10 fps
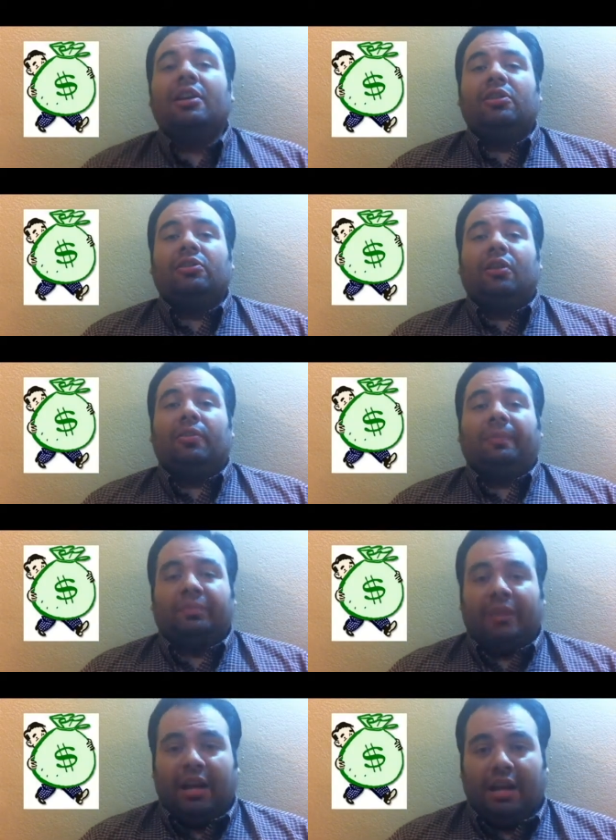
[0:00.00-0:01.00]

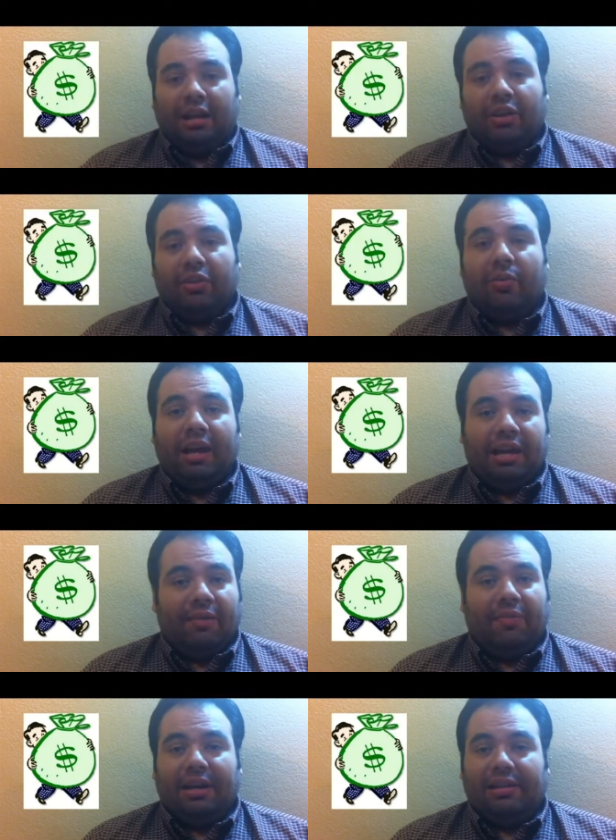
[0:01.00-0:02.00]
So along the way, he
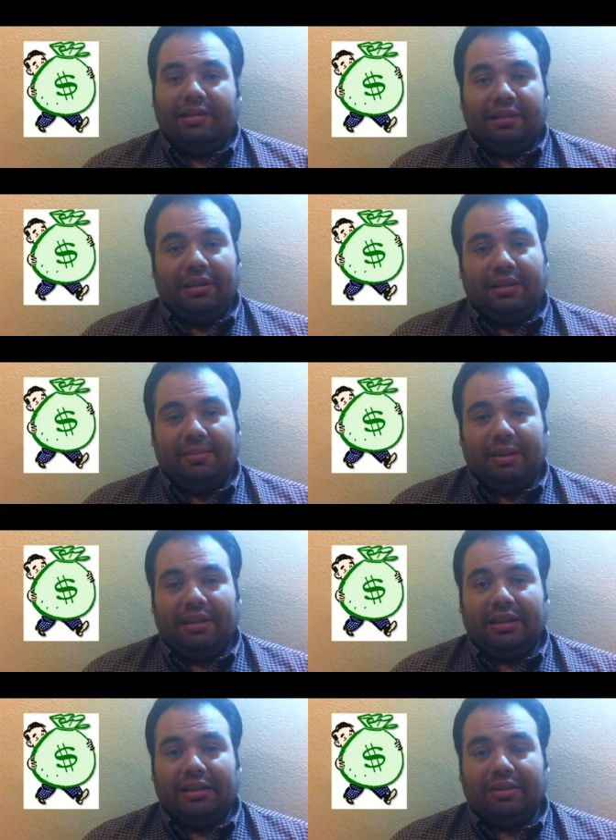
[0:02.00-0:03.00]
finds uh,
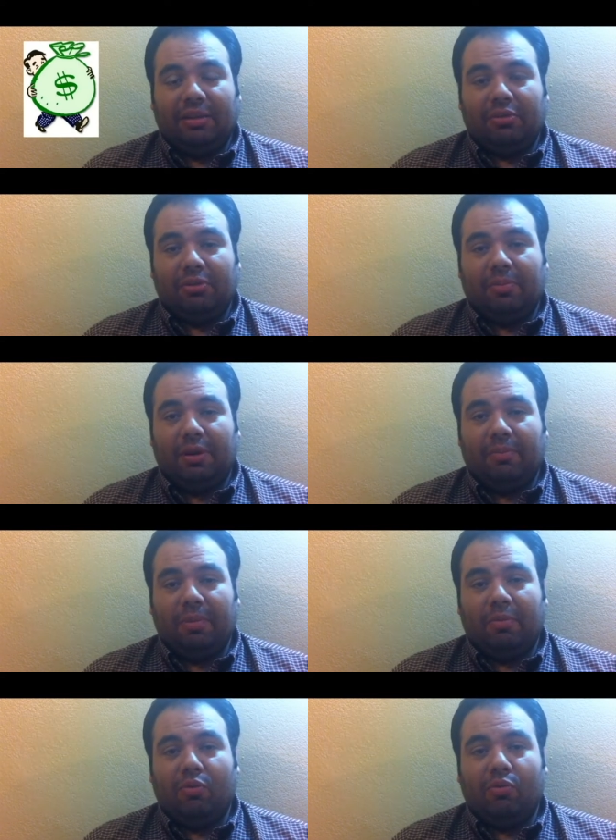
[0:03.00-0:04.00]
basically stumbles upon
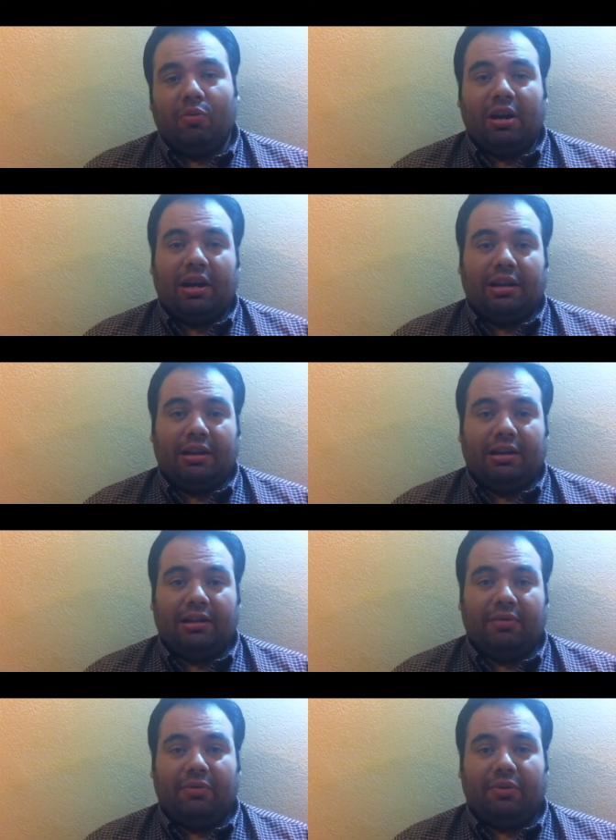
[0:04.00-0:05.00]
people who want it
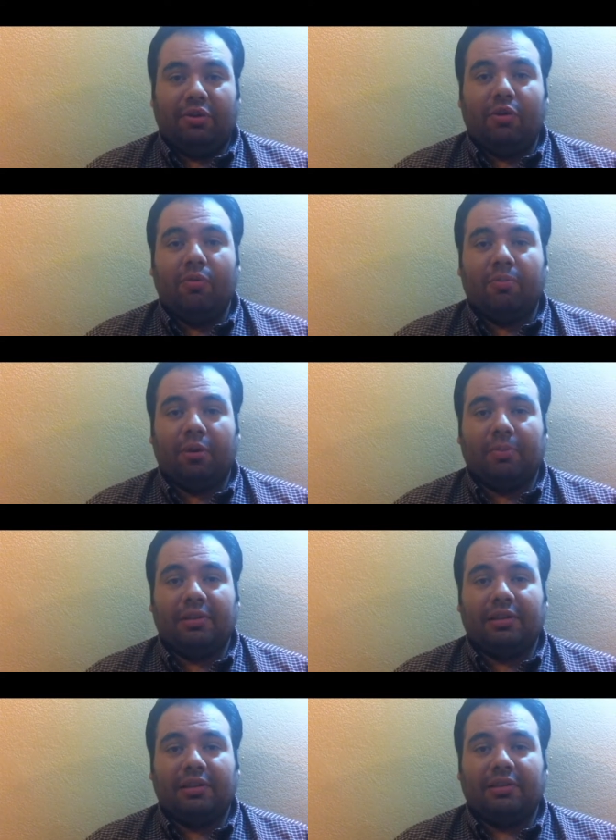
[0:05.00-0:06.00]
for their own
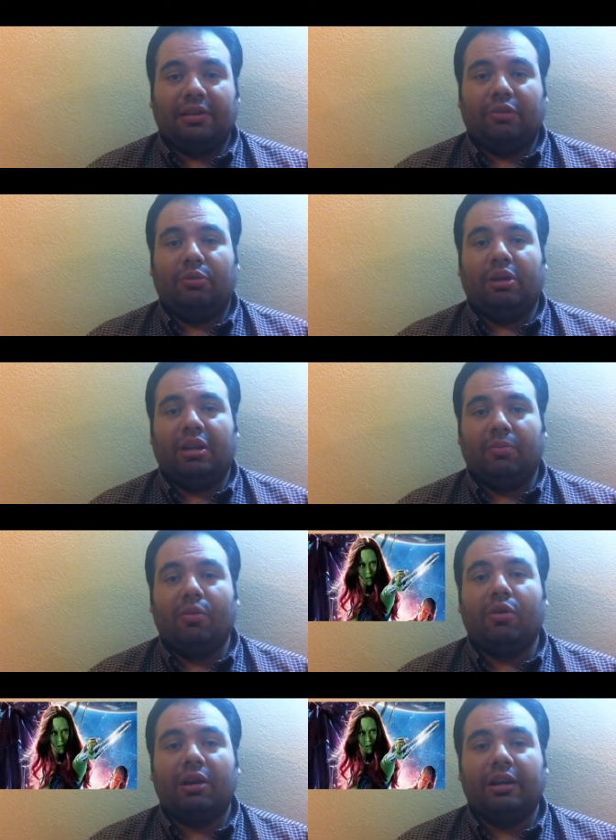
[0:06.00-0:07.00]
purposes, including
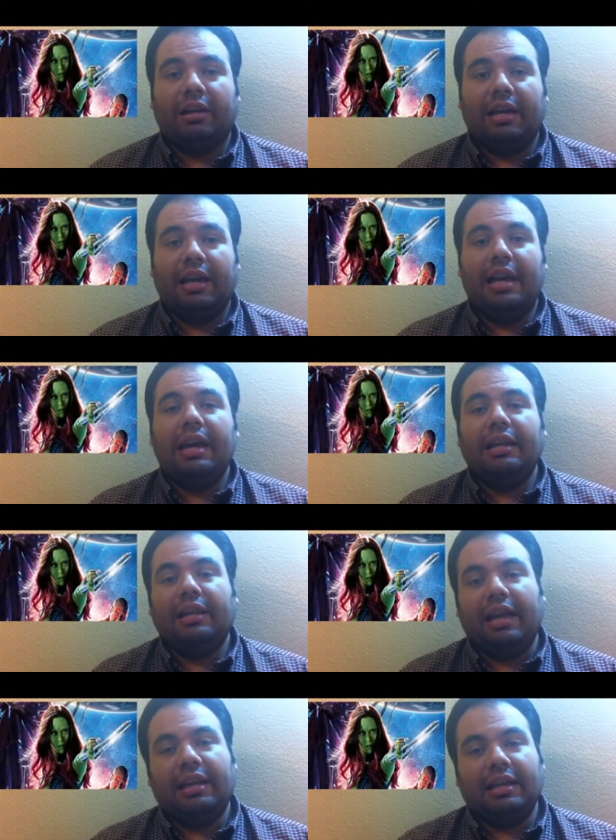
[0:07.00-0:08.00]
Gamora, and
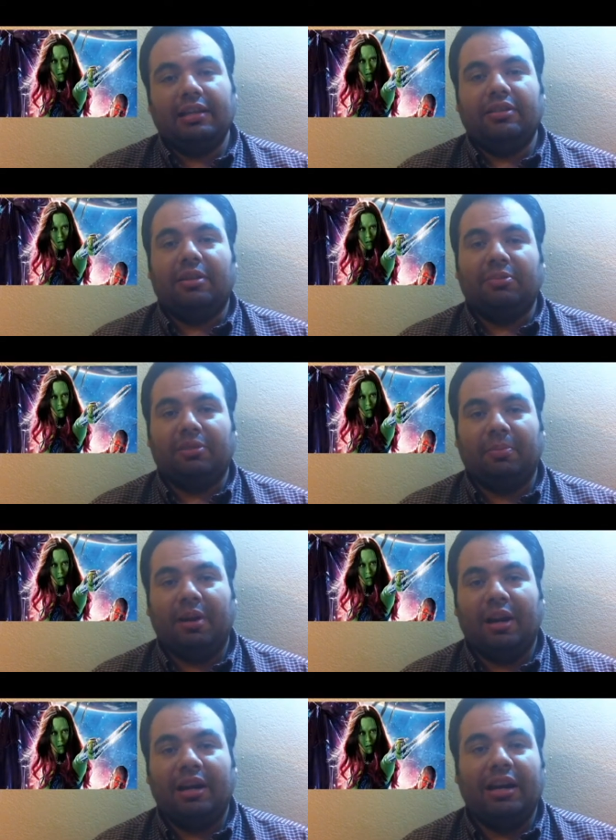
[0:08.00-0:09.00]
then he stumbles
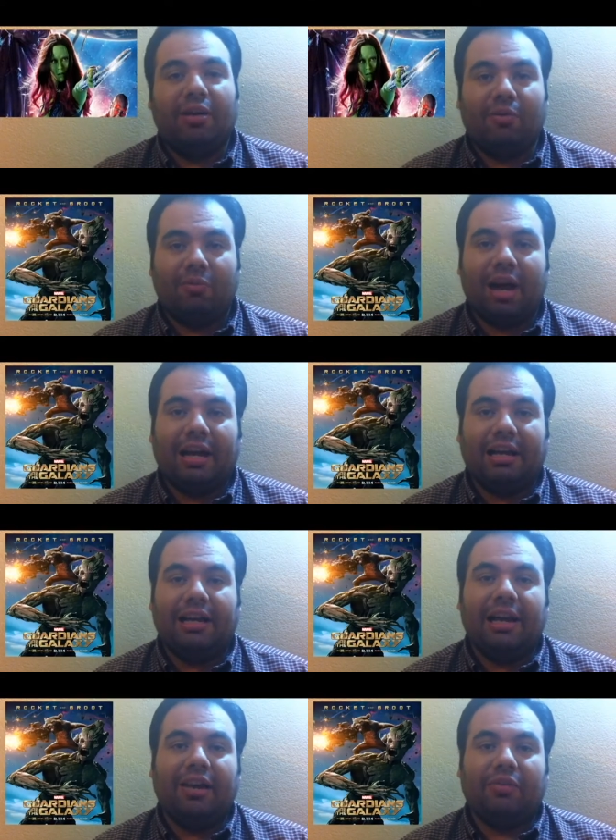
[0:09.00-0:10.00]
upon a rocket
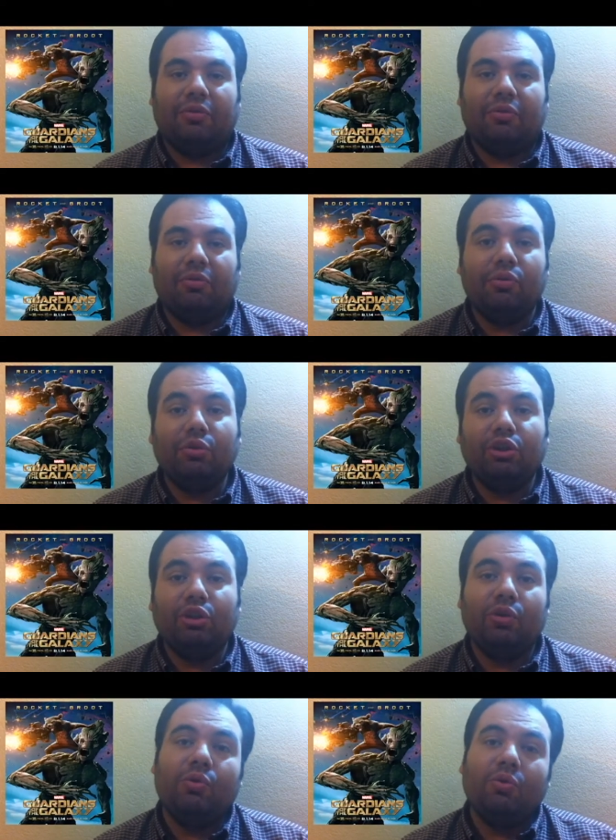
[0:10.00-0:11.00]
and Groot
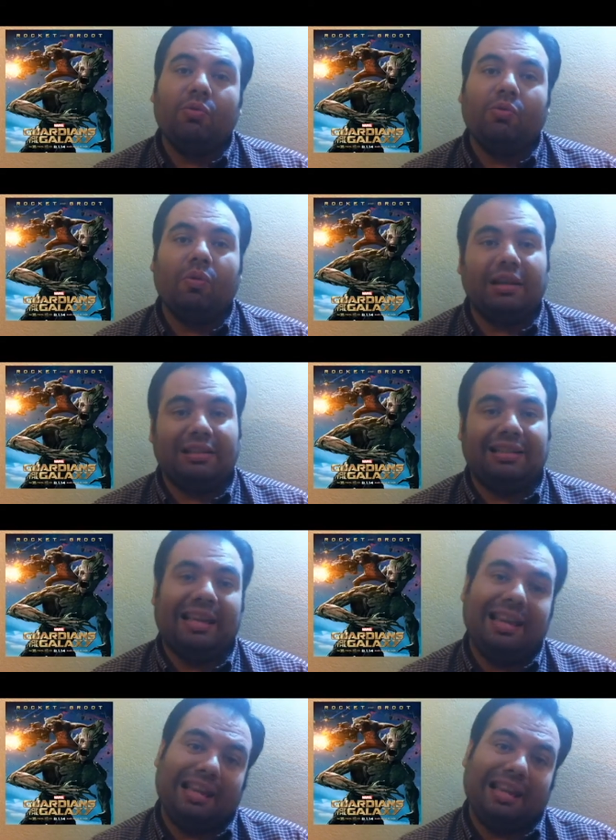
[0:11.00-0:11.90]
who wants